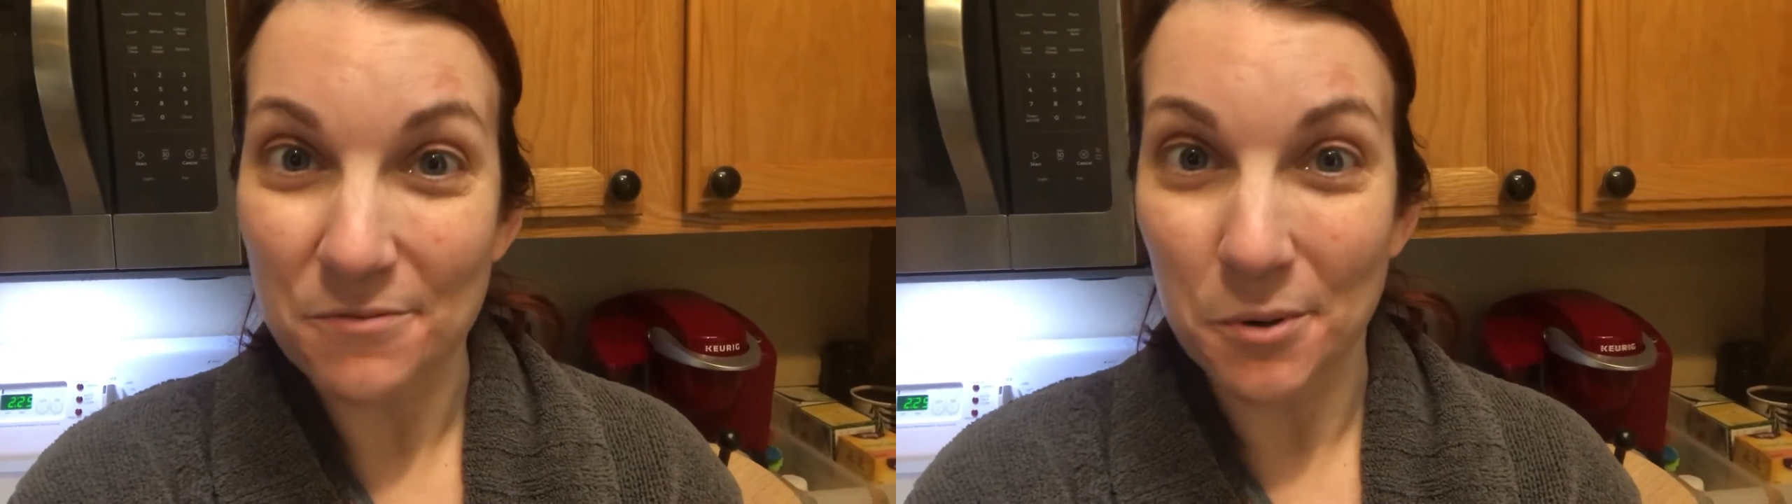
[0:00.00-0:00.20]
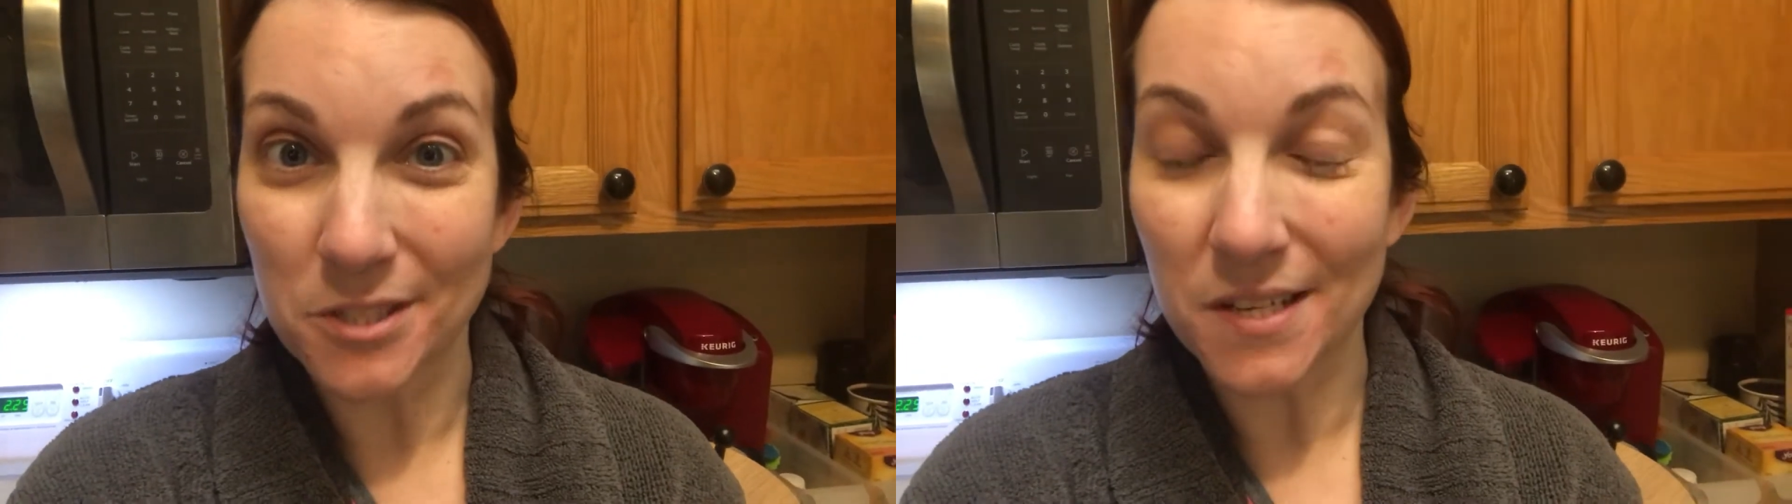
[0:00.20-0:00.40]

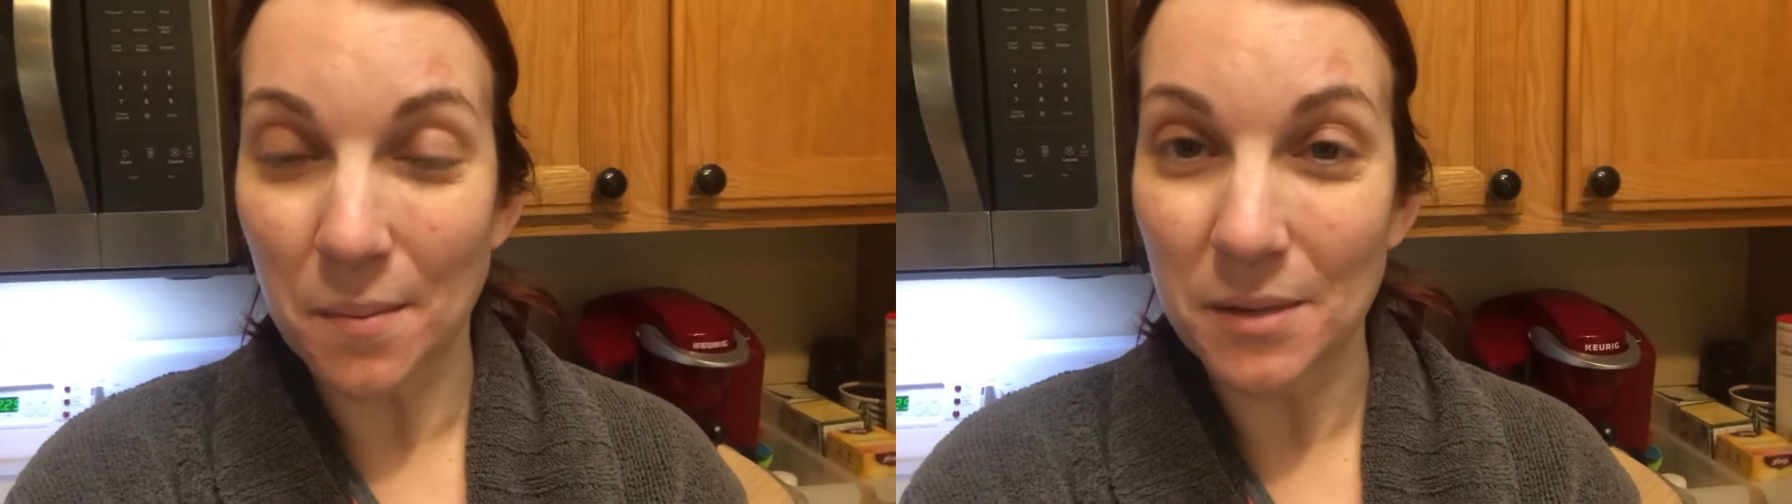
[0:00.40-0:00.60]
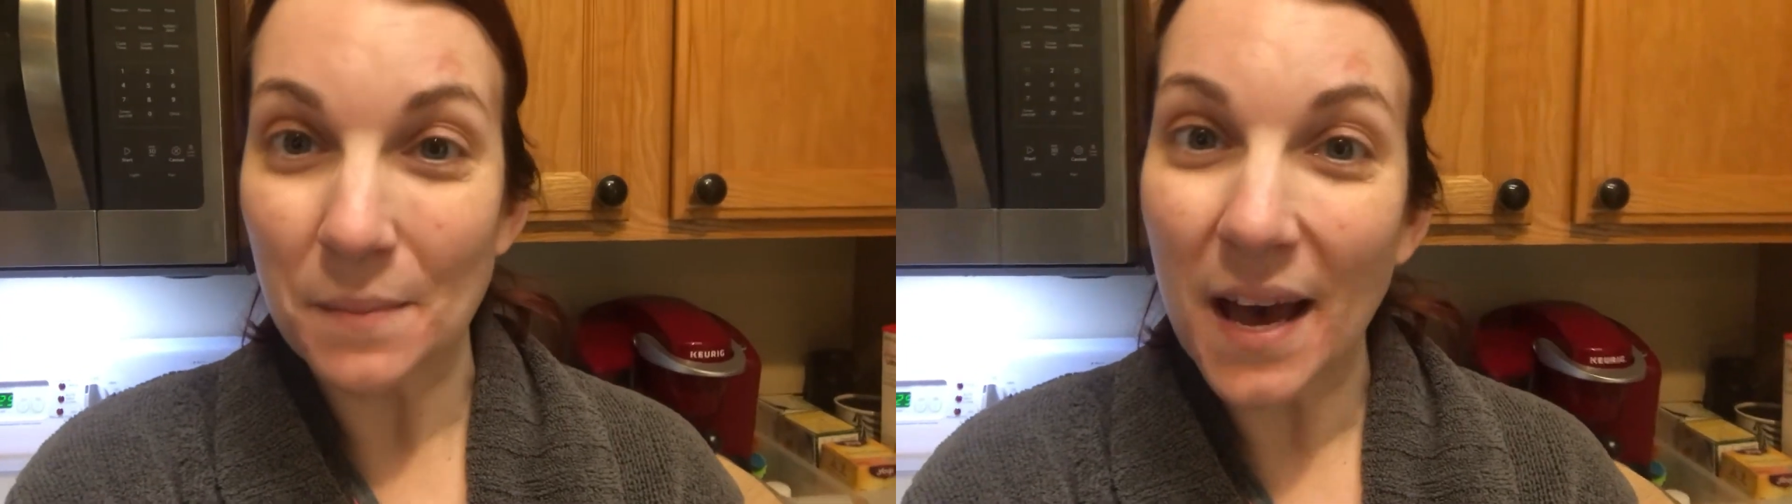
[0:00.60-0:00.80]
for
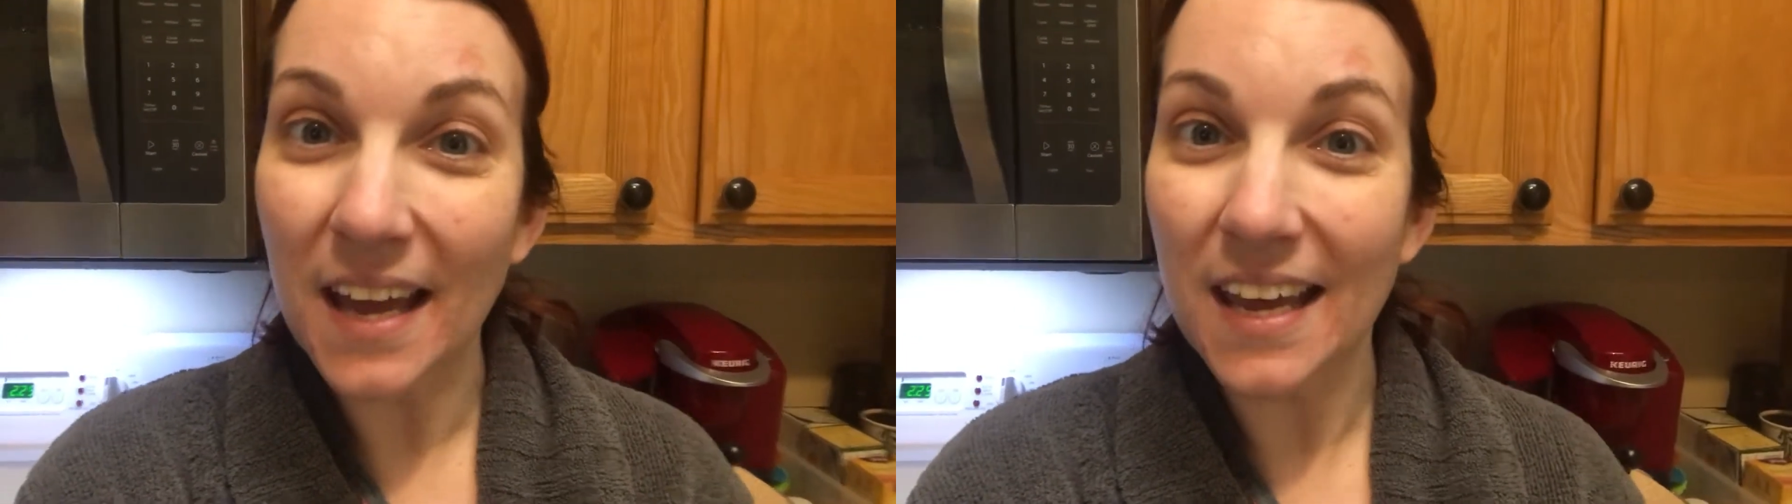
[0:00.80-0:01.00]
stopping by